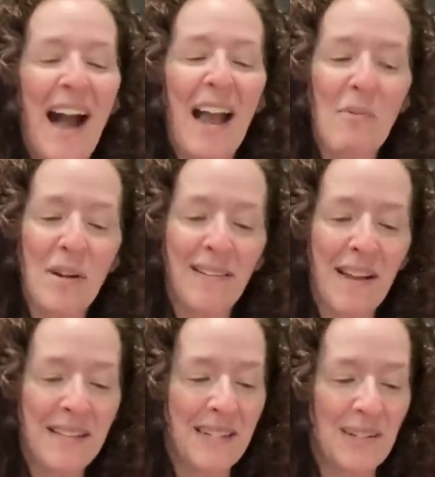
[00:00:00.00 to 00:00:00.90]
"I
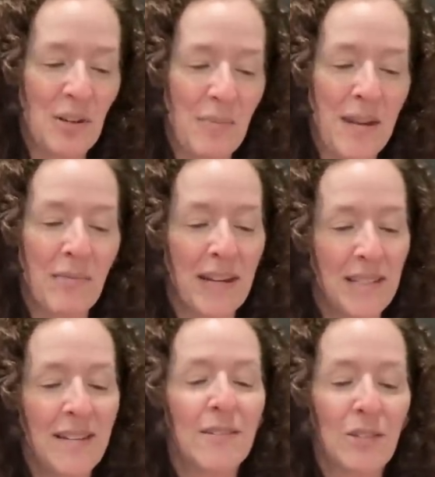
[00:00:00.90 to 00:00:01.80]
realized I don't make
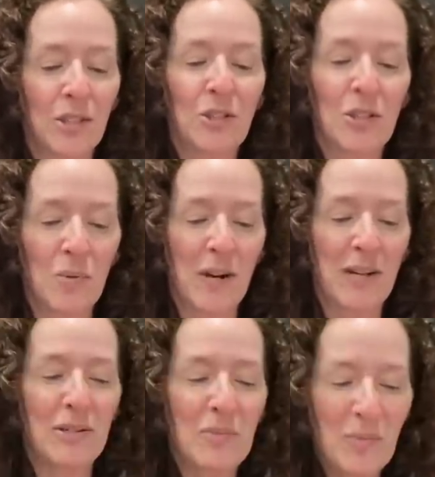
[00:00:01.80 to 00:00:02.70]
rectangles or
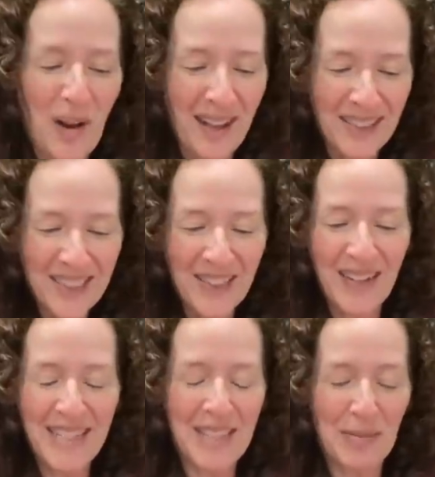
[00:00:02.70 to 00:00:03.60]
squares well, so
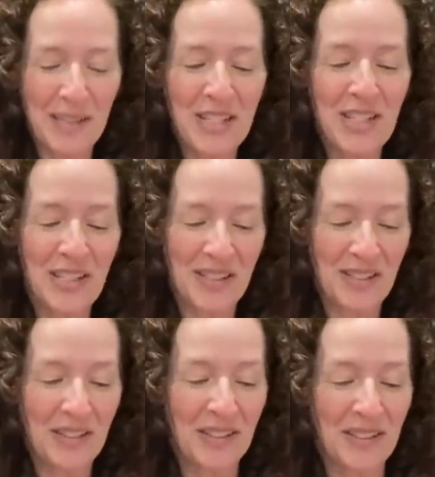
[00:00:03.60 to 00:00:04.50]
I switched to
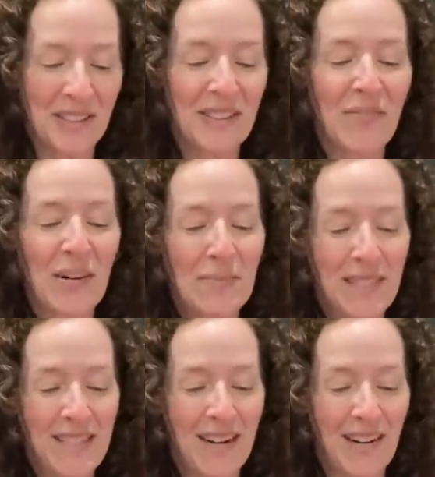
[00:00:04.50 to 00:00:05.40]
circles," from
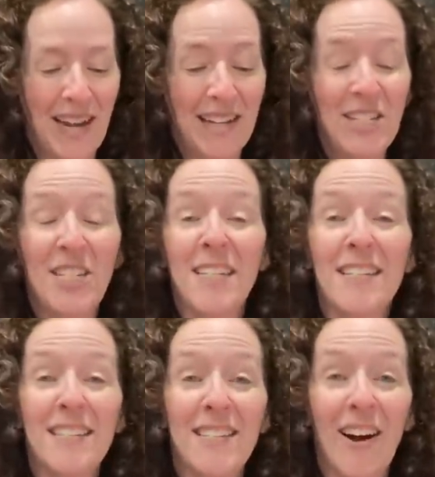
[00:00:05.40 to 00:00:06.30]
Sarah, and she
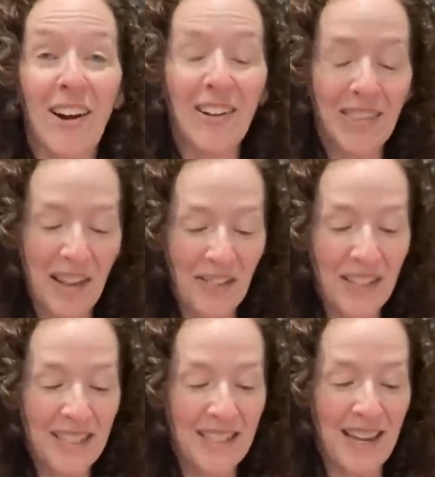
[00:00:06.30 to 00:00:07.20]
is Yarn
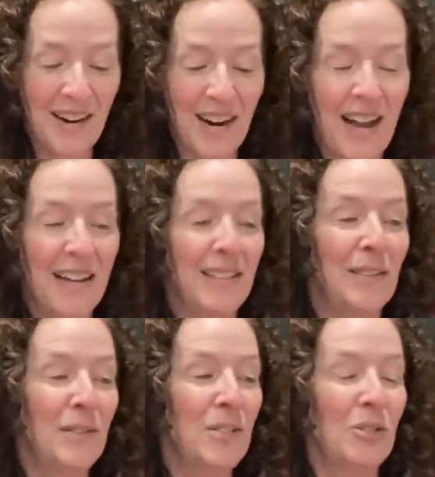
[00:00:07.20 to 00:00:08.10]
Loving Sarah on
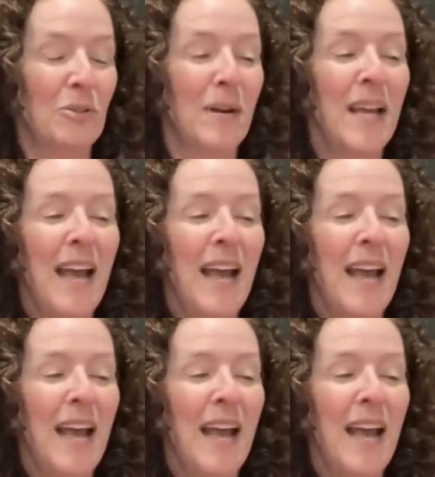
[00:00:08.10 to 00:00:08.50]
YouTube.